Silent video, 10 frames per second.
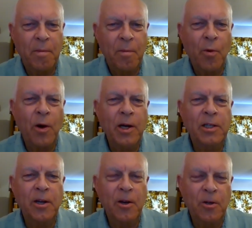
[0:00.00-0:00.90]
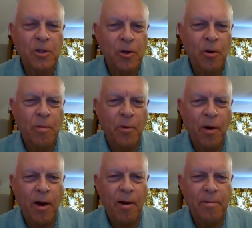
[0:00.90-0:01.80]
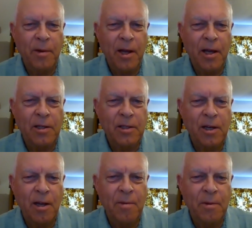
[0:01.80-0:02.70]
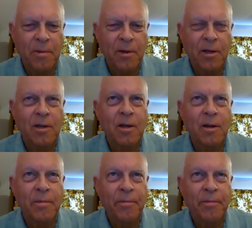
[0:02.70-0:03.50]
more easily understood by Rob and Lance and Emma but uh,